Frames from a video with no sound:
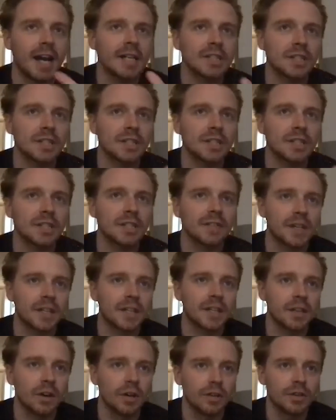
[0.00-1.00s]
I actually find a lot
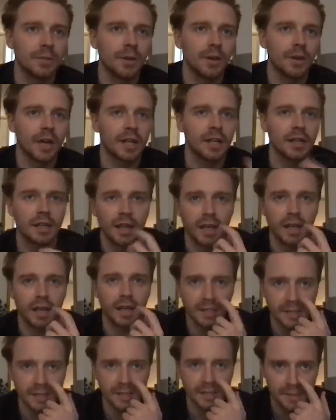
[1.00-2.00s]
of the humour in
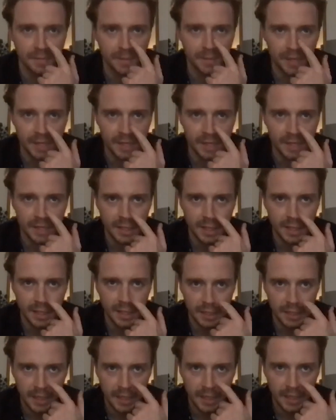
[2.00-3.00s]
in in
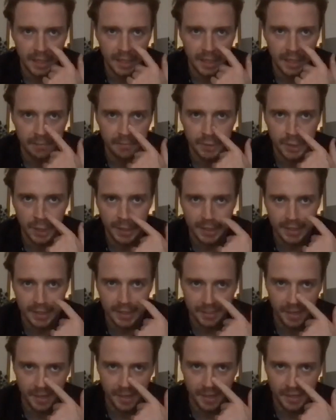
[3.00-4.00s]
in um, Charlotte in
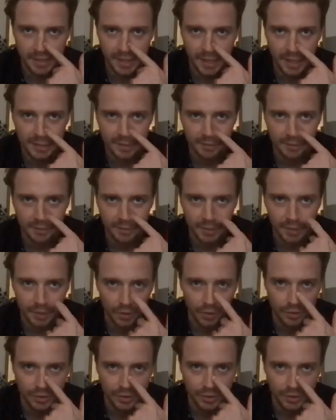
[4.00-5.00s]
Tamara's character
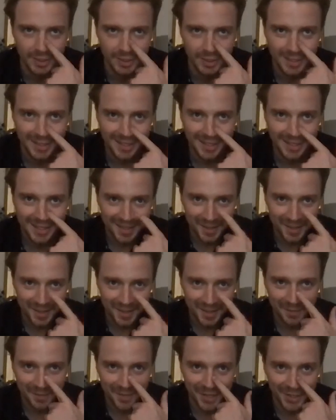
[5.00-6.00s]
because
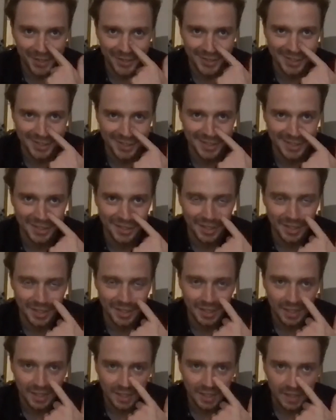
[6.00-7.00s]
because the
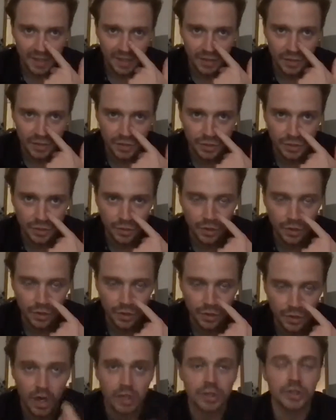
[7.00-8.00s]
the other two
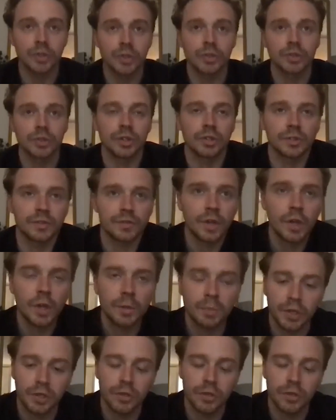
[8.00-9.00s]
are so sort of
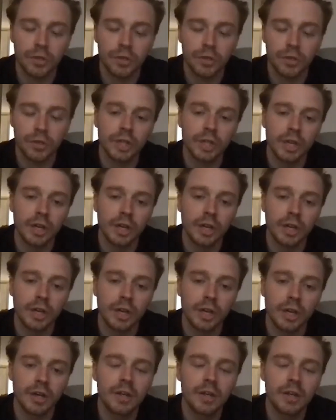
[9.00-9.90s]
peculiar.